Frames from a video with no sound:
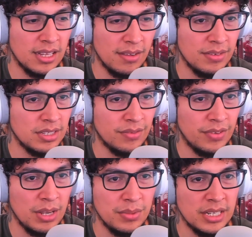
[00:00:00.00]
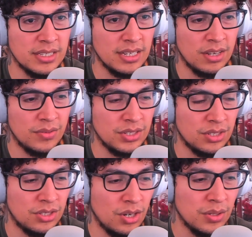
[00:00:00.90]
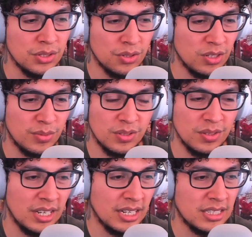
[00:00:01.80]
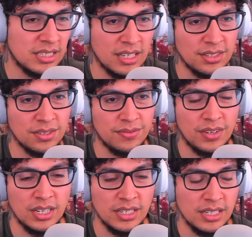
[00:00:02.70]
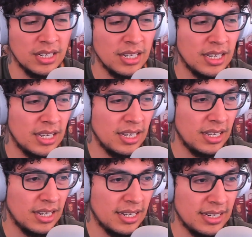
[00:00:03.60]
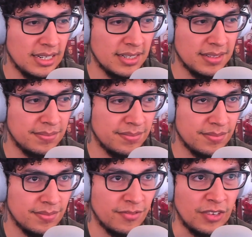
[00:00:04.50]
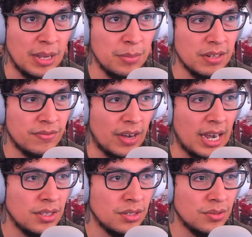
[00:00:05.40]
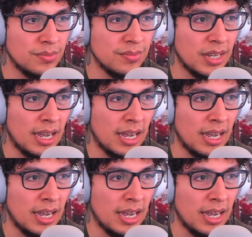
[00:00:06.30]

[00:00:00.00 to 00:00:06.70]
I love it. The family itself is just so enjoyable. It's such a fun uh, family to follow.